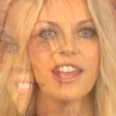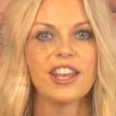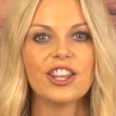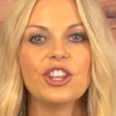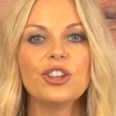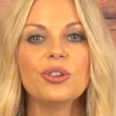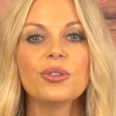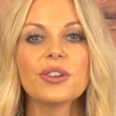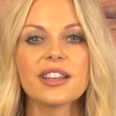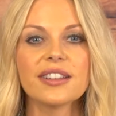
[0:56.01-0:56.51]

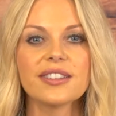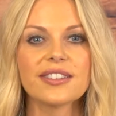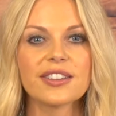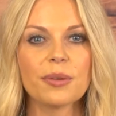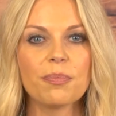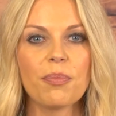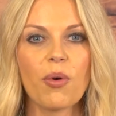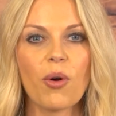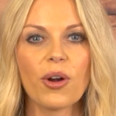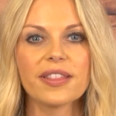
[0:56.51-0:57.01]
You can
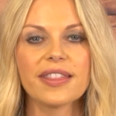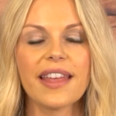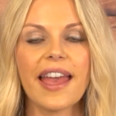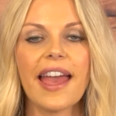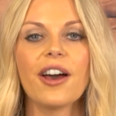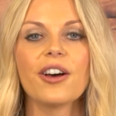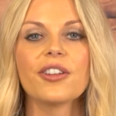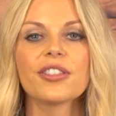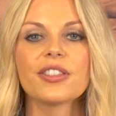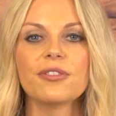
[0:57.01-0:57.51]
support the
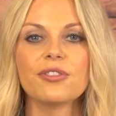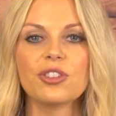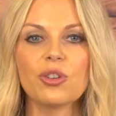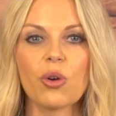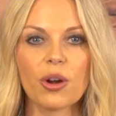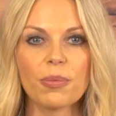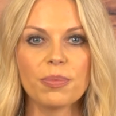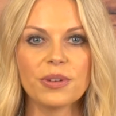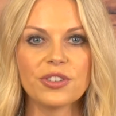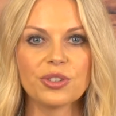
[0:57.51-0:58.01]
health of
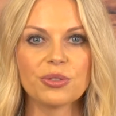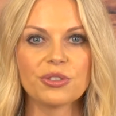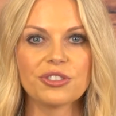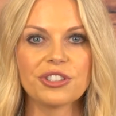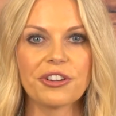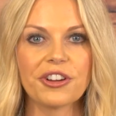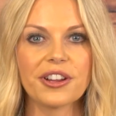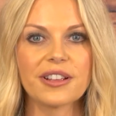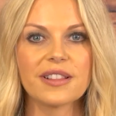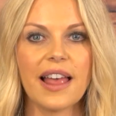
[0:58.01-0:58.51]
your pituitary